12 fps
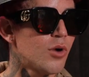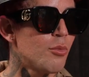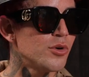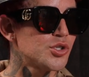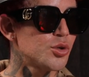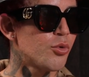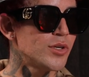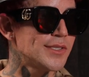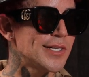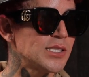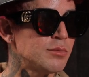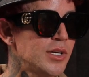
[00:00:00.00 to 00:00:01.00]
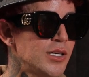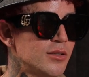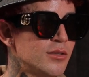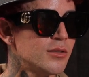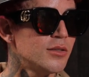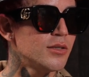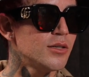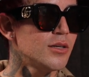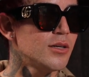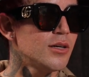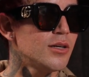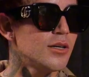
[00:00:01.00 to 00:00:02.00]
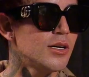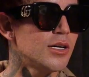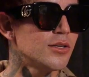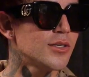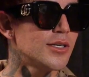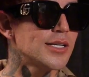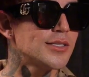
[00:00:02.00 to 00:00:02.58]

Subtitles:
almost 2.6 million. So